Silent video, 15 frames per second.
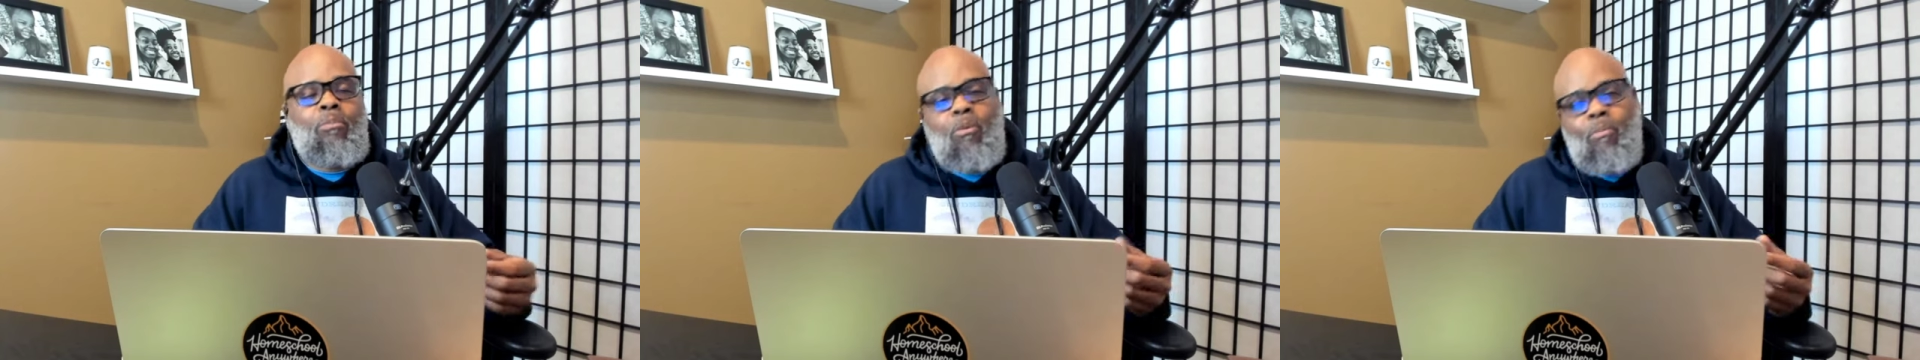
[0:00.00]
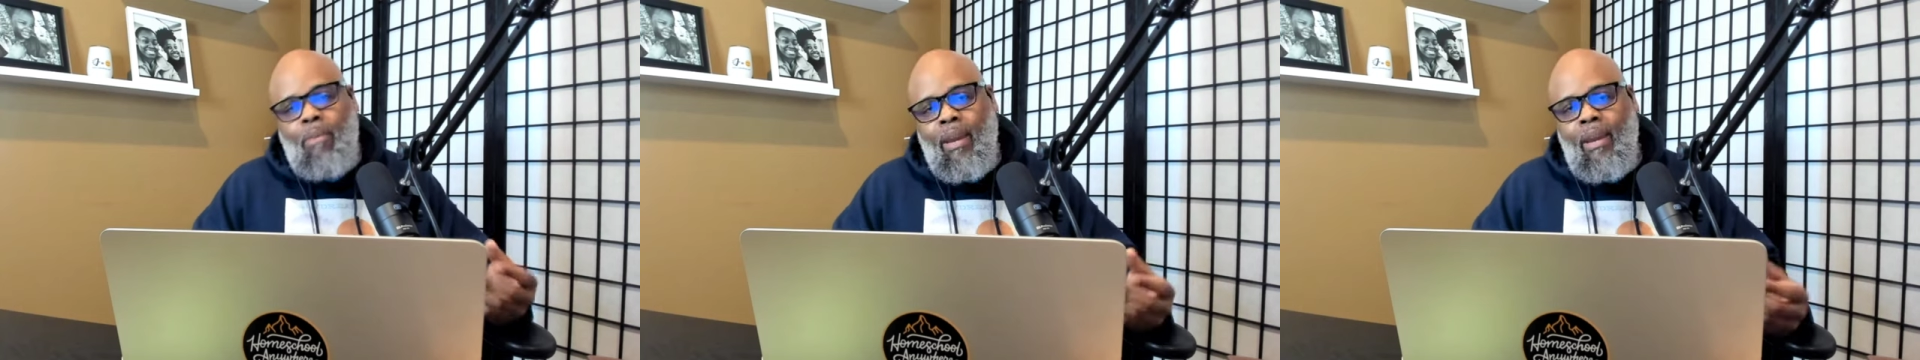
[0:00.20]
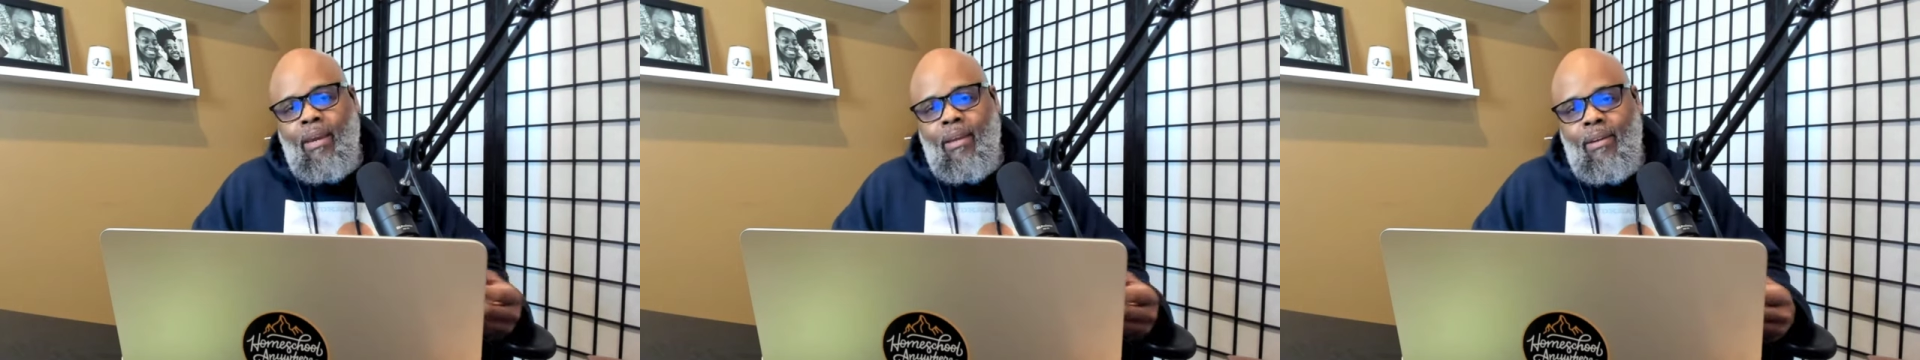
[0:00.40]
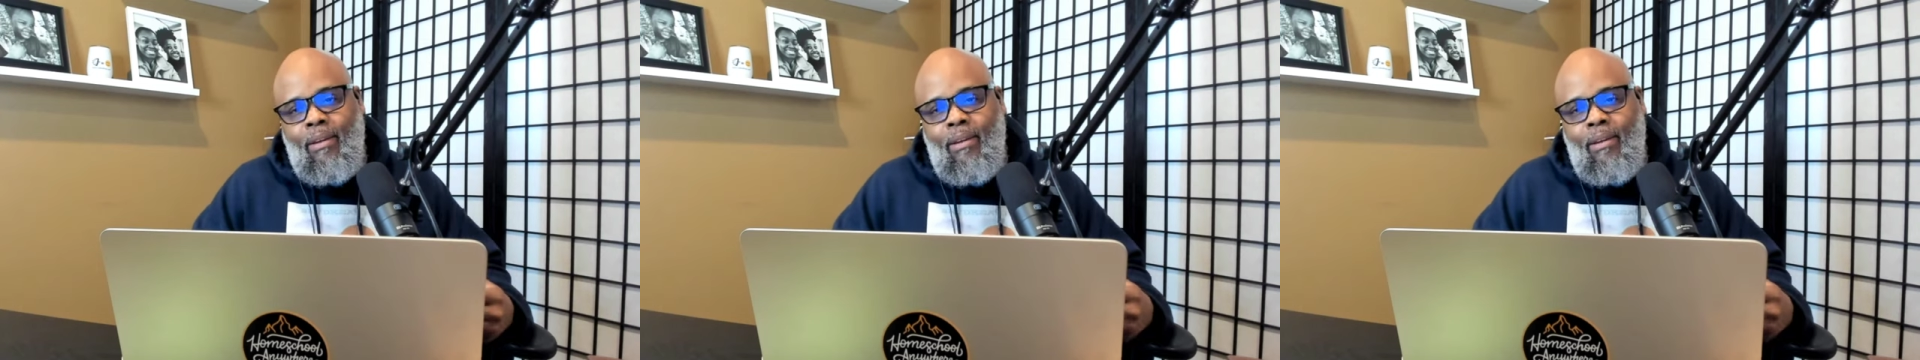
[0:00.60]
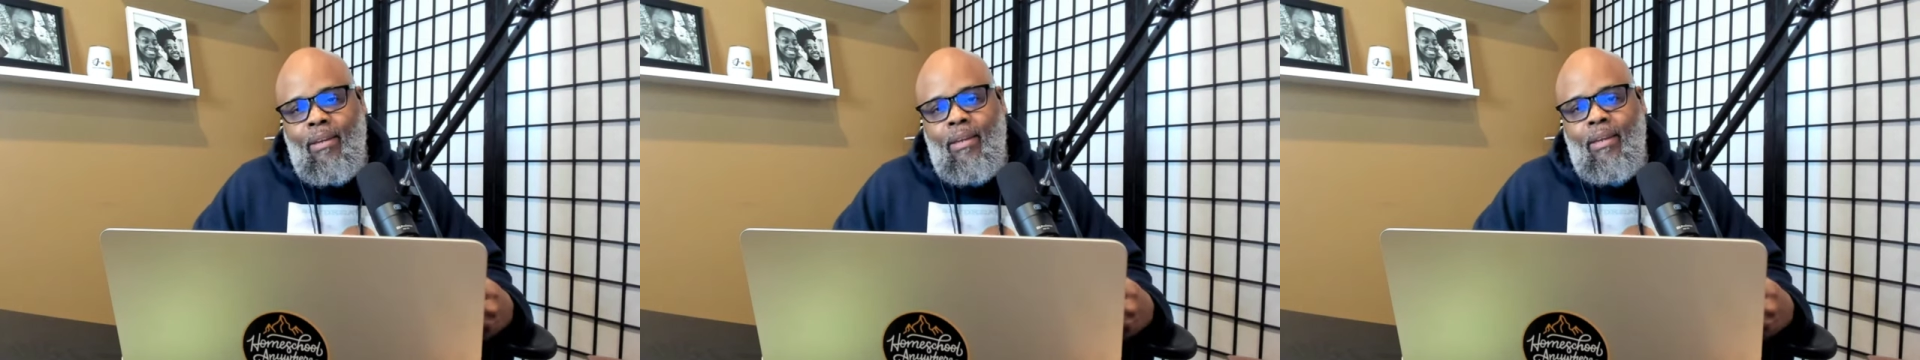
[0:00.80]
man
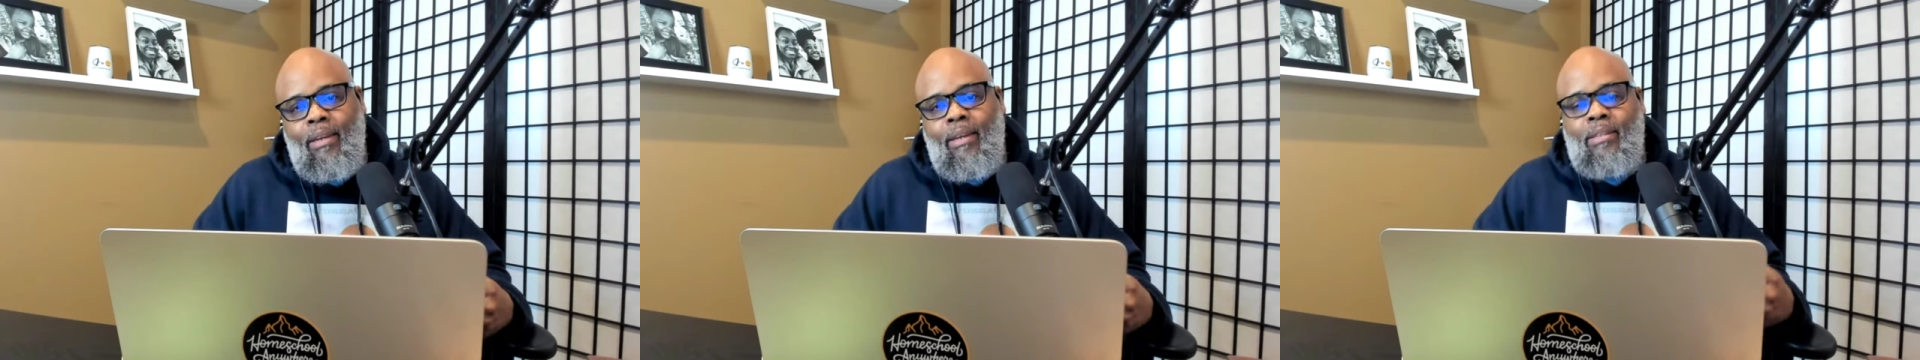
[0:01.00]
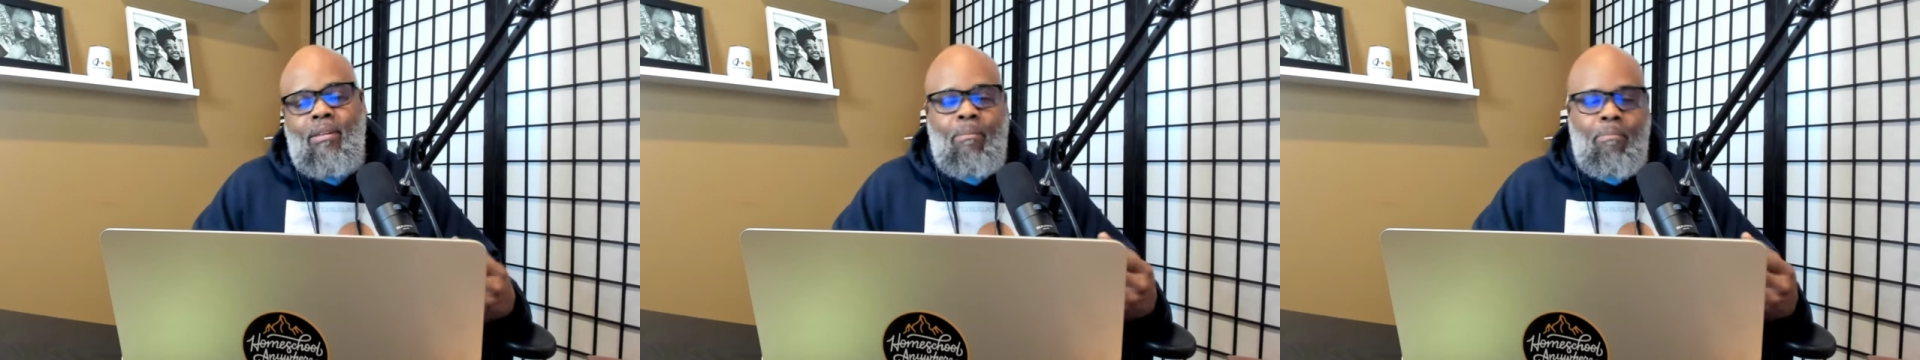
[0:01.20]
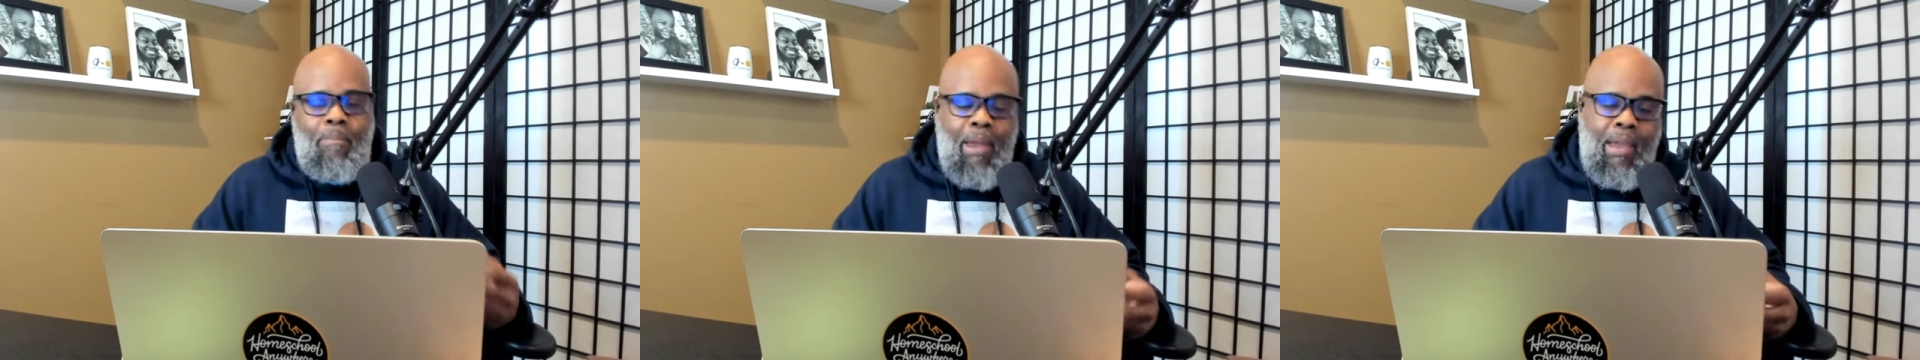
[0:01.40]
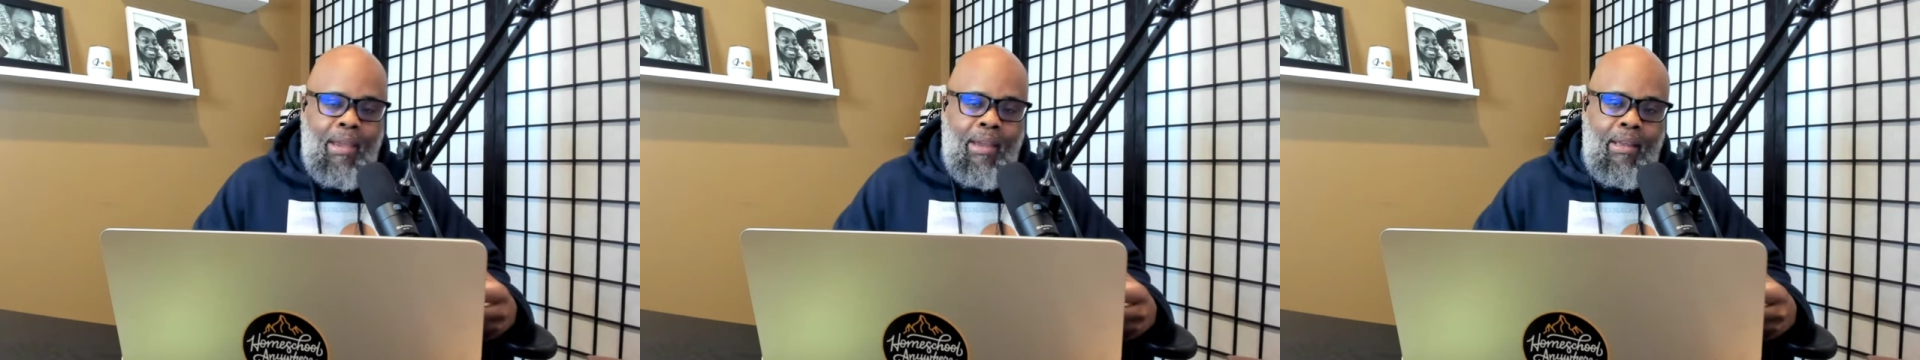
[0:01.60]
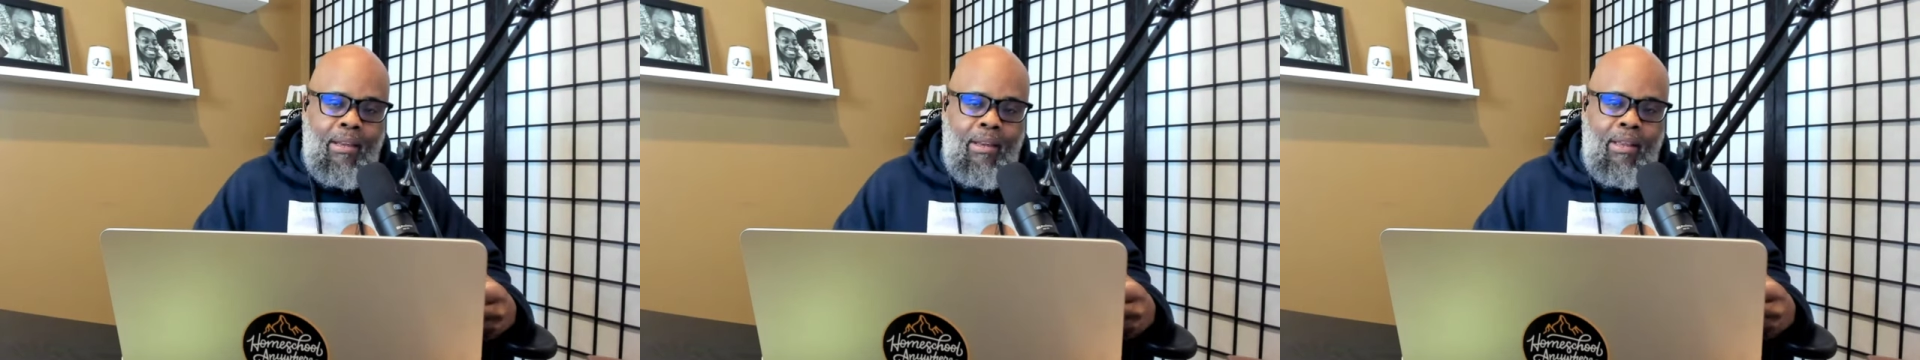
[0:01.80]
is a
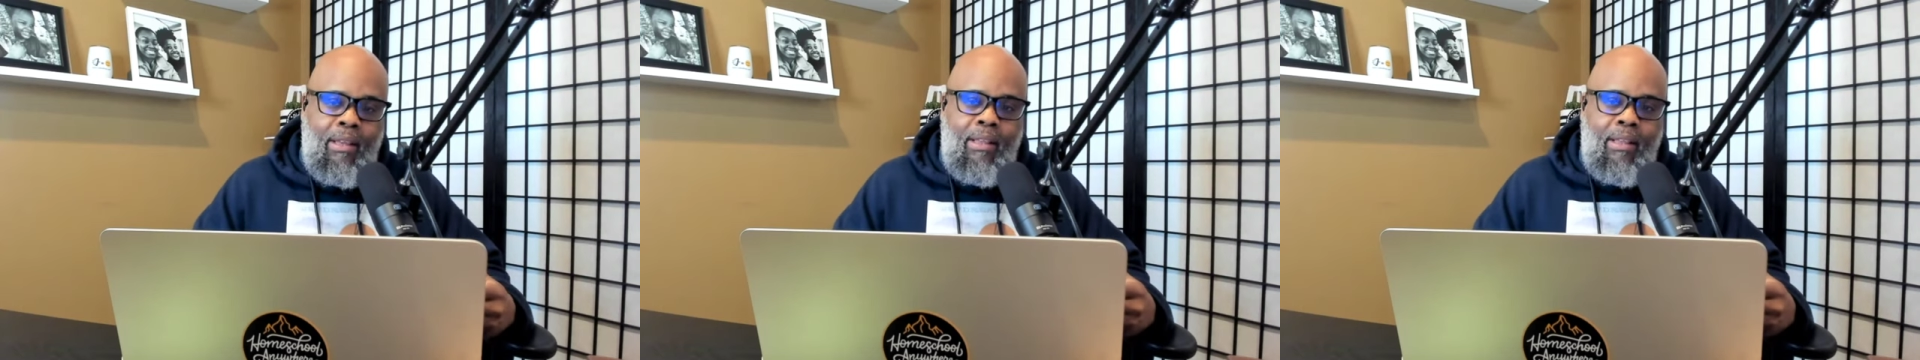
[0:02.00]
man